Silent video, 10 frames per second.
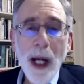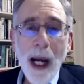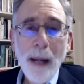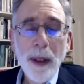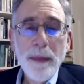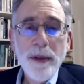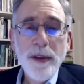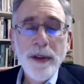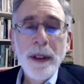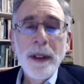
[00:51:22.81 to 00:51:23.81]

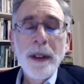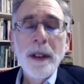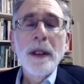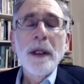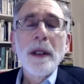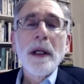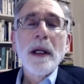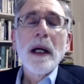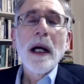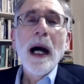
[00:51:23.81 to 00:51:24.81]
problems.
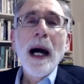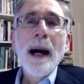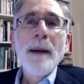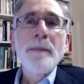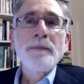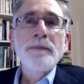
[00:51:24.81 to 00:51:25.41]
Um,